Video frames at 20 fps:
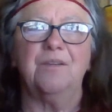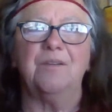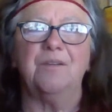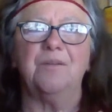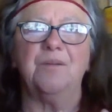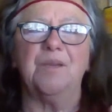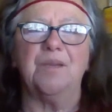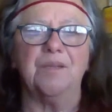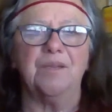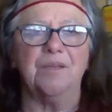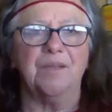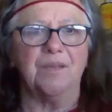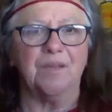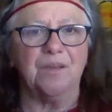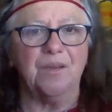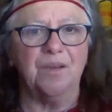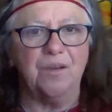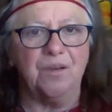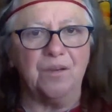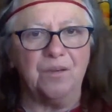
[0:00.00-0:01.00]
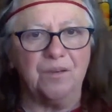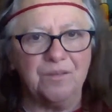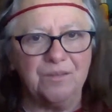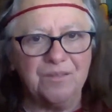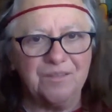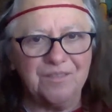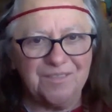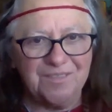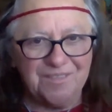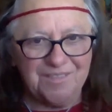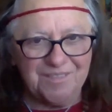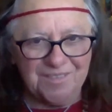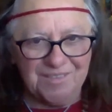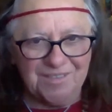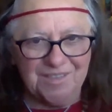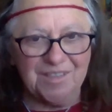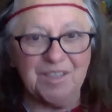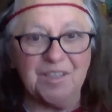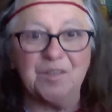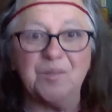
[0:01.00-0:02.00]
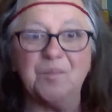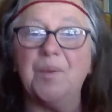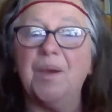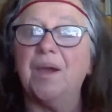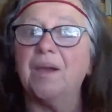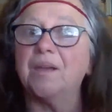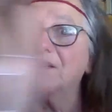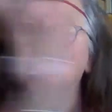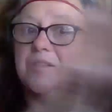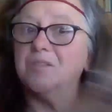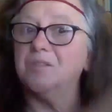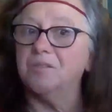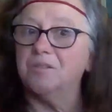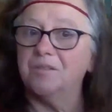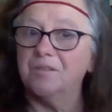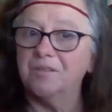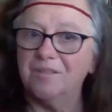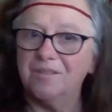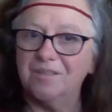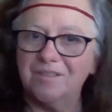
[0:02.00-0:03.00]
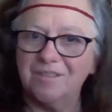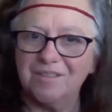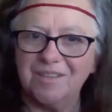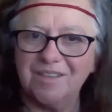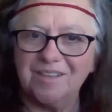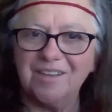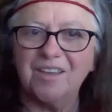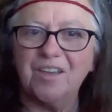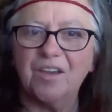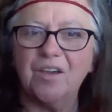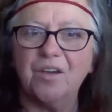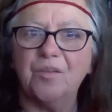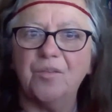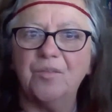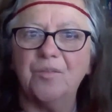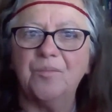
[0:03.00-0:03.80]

we can let go. Again, back to letting go.